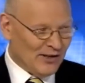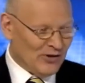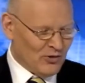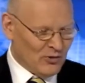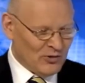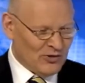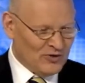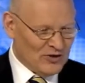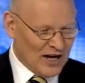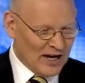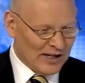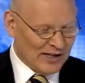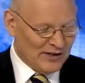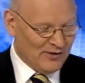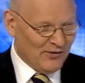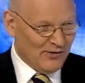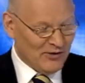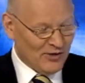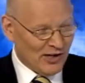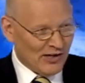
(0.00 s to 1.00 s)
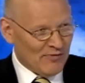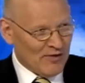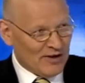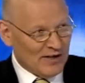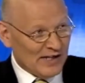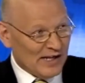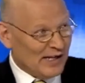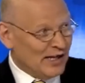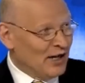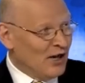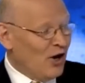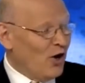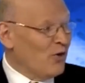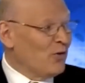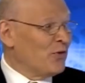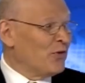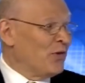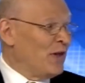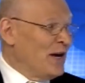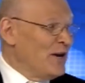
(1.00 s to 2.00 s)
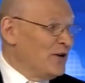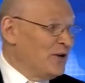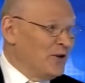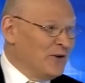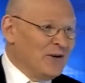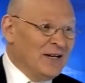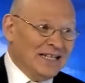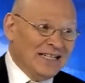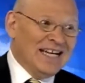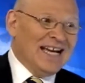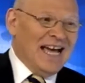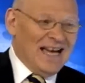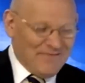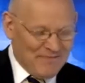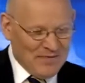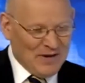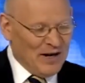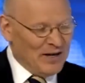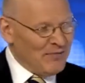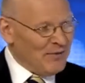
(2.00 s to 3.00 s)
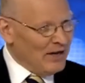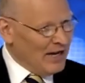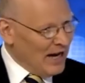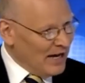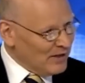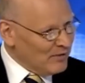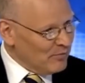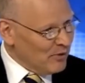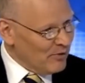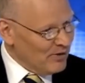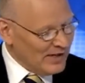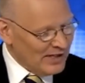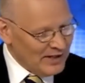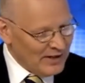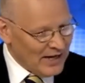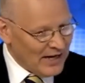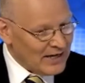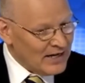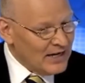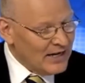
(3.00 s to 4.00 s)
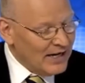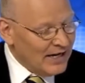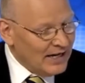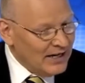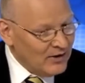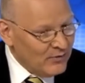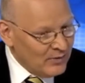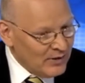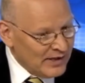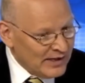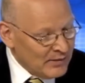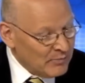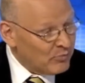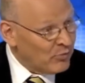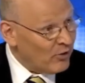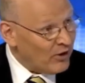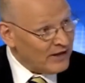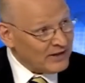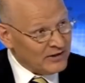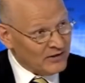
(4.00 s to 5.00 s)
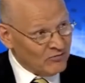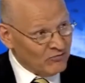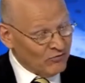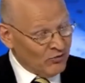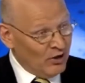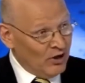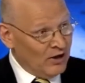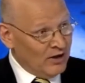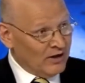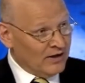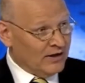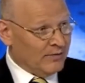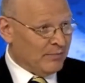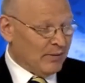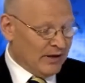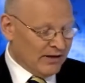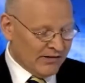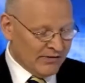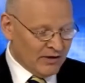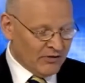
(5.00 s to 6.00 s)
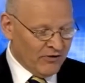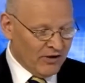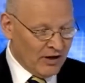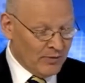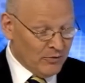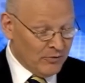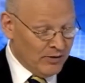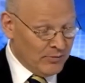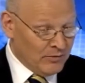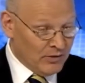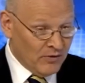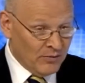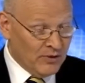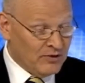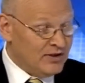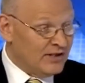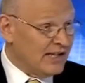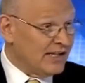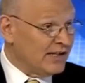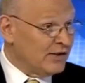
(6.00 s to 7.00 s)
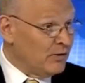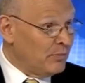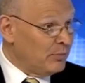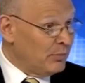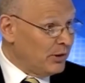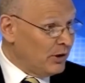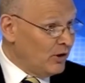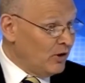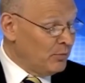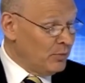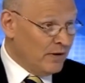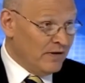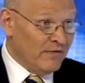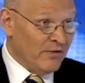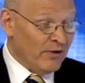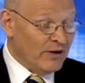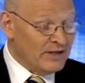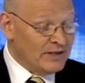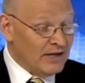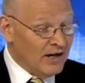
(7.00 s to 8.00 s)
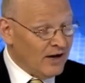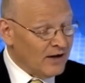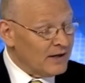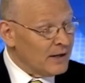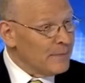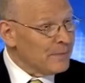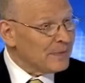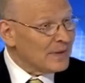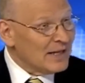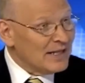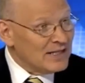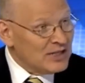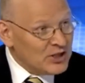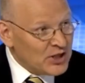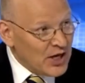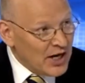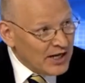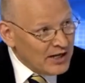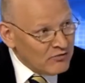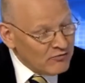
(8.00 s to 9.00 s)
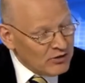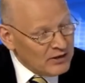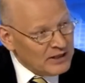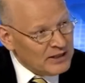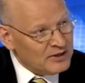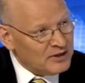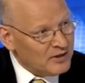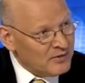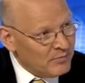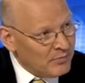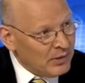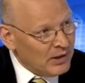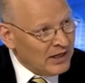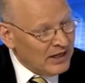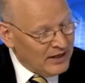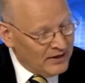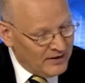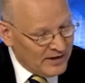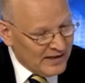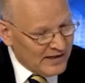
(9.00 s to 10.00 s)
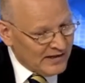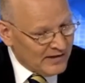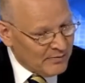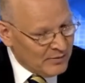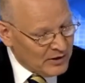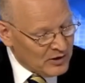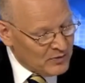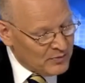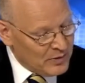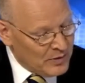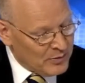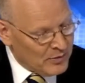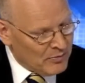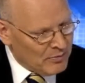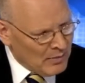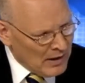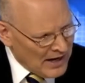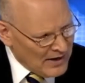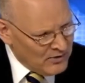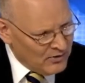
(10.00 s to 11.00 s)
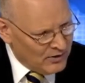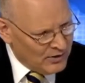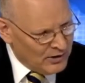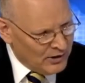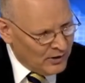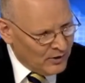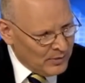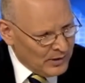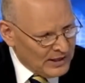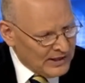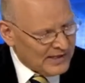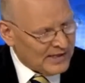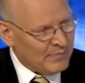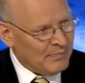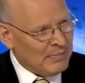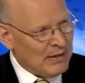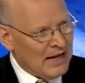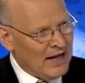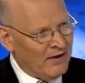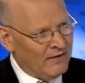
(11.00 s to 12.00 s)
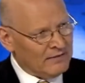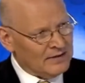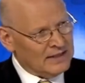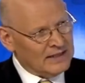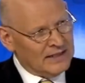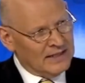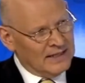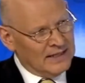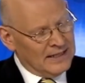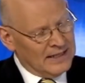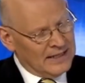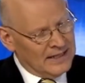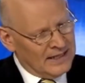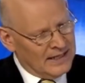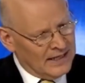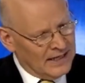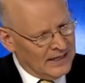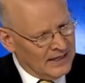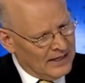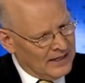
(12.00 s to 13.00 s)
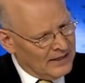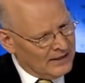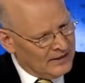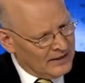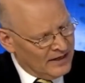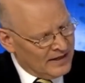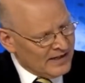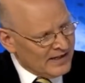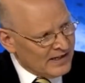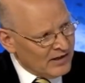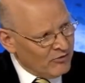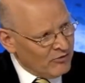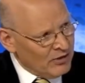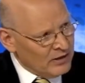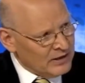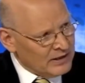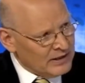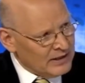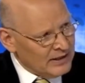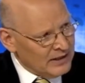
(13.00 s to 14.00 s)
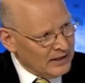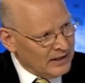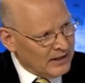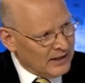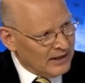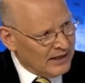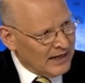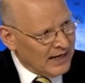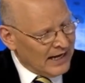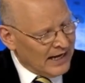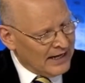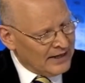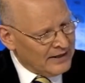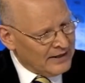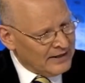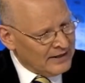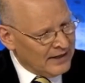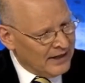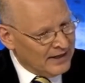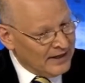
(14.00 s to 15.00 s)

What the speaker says: Gordon Jackson who turns around and says, oh, thank you. Yes. Anyway, Attenborough is in that. Yes. He was in Brighton Rock, based on the Graham Greene novel, which is a superb movie, very dark. 10 Rillington Place, which people might not know, but it's about a serial killer and an